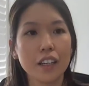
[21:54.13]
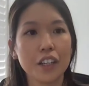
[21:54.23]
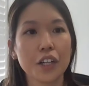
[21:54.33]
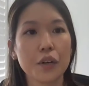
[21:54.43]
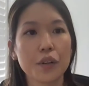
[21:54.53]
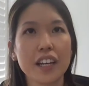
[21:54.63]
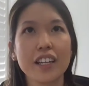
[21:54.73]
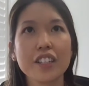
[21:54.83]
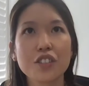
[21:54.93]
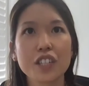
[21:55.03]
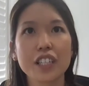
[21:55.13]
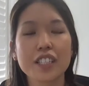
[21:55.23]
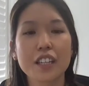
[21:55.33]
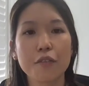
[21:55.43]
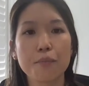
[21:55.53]
you know, the industry in
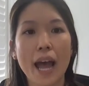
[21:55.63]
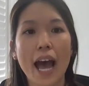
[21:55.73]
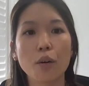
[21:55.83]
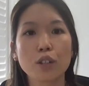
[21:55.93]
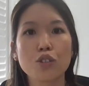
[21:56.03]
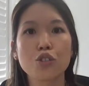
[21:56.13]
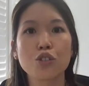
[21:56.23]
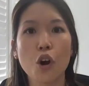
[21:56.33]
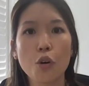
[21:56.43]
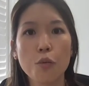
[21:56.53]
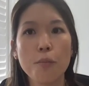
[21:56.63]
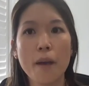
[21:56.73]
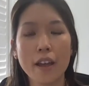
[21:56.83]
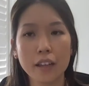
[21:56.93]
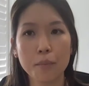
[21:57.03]
itself powers so
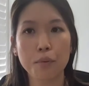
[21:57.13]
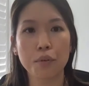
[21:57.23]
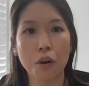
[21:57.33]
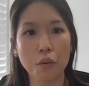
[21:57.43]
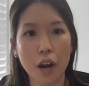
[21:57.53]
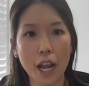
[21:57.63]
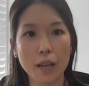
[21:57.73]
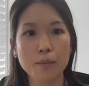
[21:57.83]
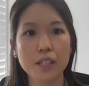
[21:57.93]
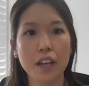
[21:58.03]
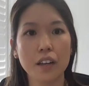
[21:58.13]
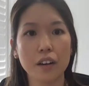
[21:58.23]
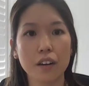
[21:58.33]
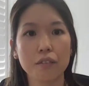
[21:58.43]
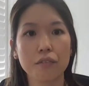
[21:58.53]
many programs
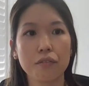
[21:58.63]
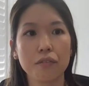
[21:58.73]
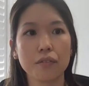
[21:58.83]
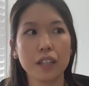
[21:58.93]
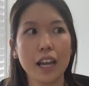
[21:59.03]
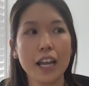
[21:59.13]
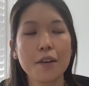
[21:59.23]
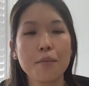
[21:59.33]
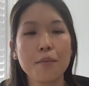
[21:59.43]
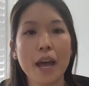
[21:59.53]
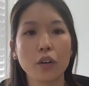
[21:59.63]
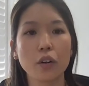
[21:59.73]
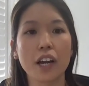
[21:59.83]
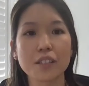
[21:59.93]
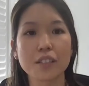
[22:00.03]
and
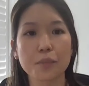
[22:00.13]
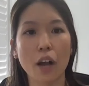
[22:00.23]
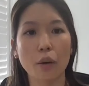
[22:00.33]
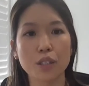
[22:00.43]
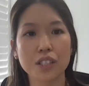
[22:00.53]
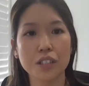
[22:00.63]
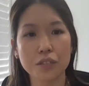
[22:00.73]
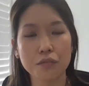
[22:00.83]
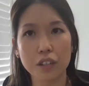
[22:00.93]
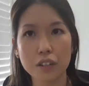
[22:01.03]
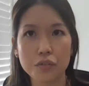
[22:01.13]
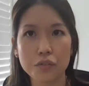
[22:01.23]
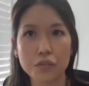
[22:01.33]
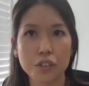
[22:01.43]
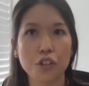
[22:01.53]
inbound customer acquisition flows
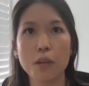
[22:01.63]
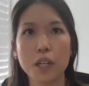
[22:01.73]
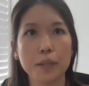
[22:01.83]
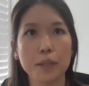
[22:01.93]
for so many